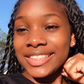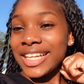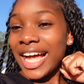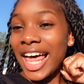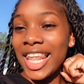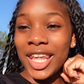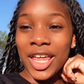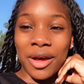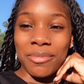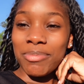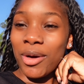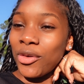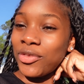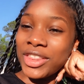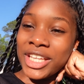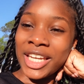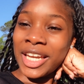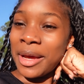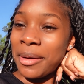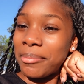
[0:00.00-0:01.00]
I love both
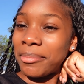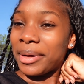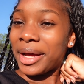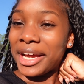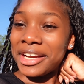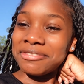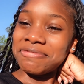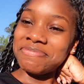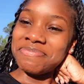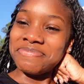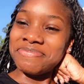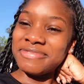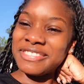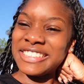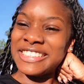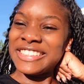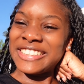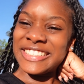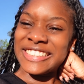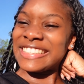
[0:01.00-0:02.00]
of them, but
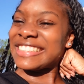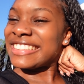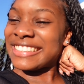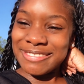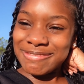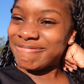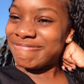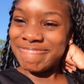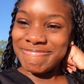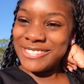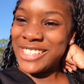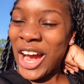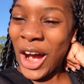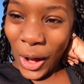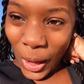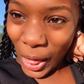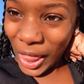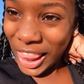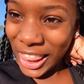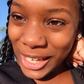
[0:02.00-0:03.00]

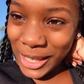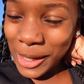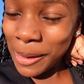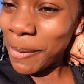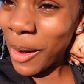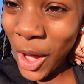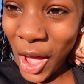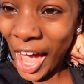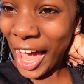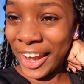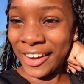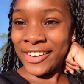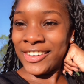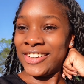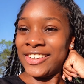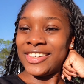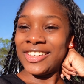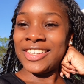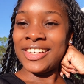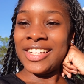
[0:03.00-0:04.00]
y'all, come on.
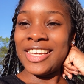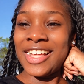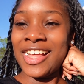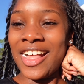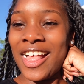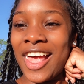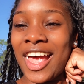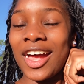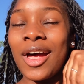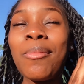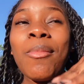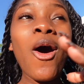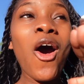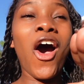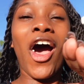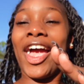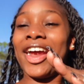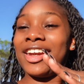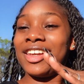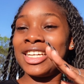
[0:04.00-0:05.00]
Come
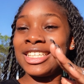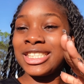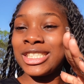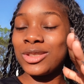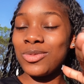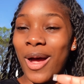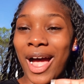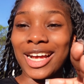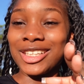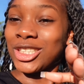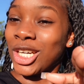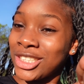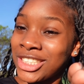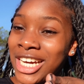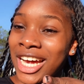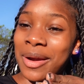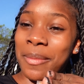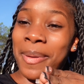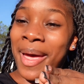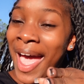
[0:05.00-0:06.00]
on. This is why I told
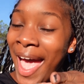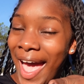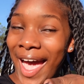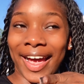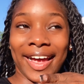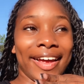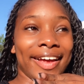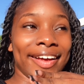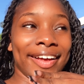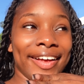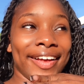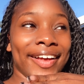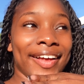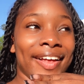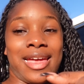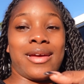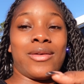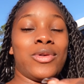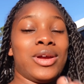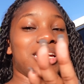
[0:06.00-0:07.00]
y'all to pack.
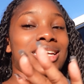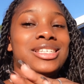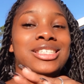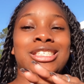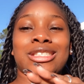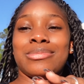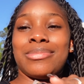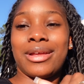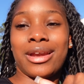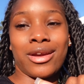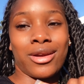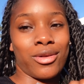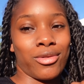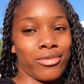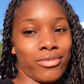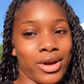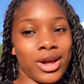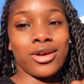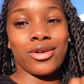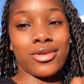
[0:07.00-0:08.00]
We could have just been on the
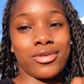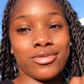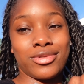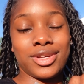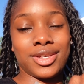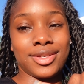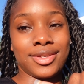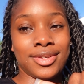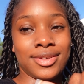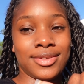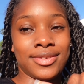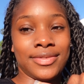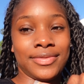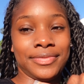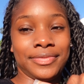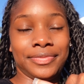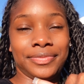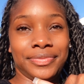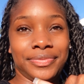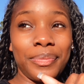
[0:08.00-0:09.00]
road.
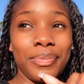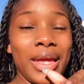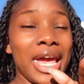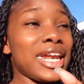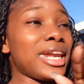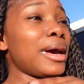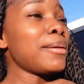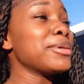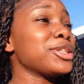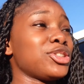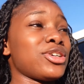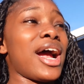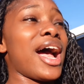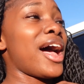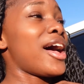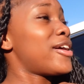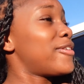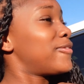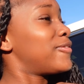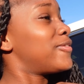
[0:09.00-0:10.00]
And I'ma
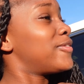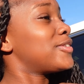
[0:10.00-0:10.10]
drive.